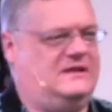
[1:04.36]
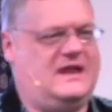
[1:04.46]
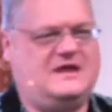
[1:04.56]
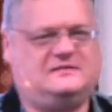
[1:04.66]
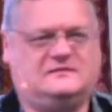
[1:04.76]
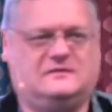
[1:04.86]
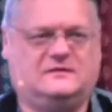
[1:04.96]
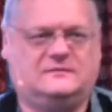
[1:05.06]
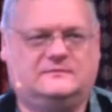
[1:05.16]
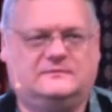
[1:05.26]
yes?
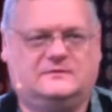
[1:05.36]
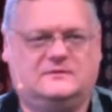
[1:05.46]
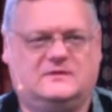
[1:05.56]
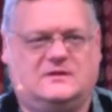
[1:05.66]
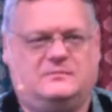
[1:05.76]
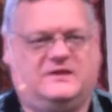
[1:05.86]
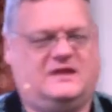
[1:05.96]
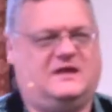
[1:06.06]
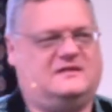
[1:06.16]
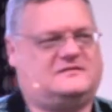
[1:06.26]

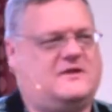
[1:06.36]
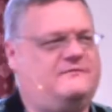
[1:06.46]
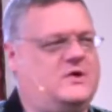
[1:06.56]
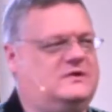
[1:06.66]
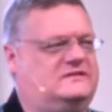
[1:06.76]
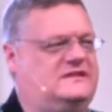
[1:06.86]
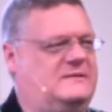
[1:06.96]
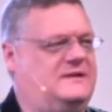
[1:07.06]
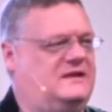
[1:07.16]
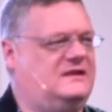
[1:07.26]
Because our focus
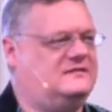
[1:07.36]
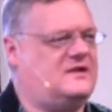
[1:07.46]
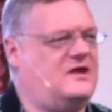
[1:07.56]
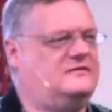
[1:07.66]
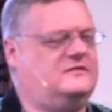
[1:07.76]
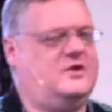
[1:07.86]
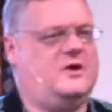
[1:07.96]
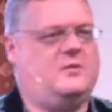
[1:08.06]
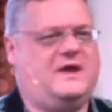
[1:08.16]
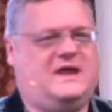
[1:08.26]
statement is also
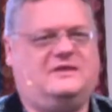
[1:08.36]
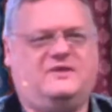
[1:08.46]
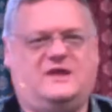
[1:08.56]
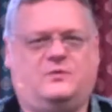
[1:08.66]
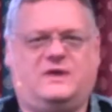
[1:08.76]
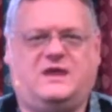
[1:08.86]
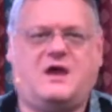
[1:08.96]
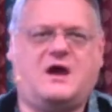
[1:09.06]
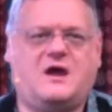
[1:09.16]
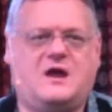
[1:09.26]
a way that we
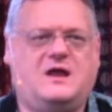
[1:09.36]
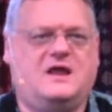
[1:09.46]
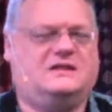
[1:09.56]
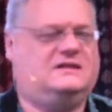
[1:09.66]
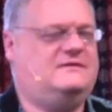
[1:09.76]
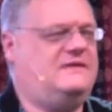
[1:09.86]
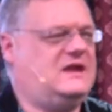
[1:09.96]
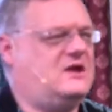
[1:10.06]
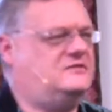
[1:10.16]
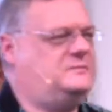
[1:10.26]
are
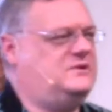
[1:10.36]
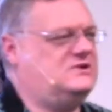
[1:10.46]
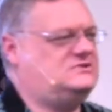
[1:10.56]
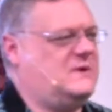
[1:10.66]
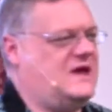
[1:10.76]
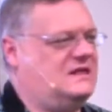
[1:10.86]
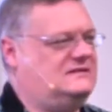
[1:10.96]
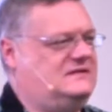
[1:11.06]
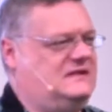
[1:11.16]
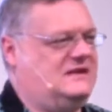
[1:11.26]
living our
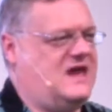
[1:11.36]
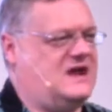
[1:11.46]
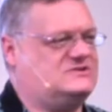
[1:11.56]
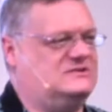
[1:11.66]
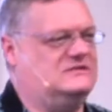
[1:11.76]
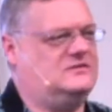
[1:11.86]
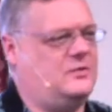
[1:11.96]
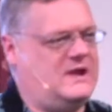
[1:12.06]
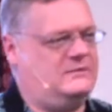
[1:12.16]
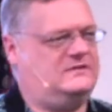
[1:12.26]
spirituality in action. So
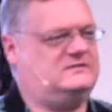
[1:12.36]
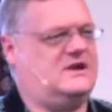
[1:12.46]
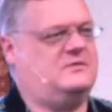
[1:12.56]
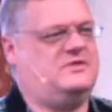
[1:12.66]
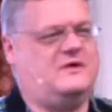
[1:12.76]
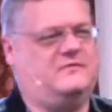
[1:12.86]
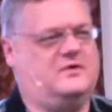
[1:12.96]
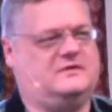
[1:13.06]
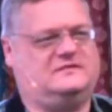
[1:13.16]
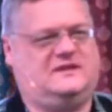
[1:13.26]
why don't we start with our
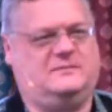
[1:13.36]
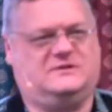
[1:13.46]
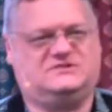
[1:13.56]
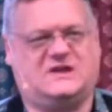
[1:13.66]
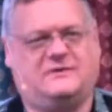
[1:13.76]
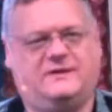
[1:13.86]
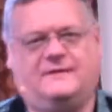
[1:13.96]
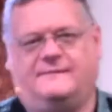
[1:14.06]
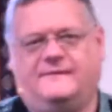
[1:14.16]
focus statement, shall we?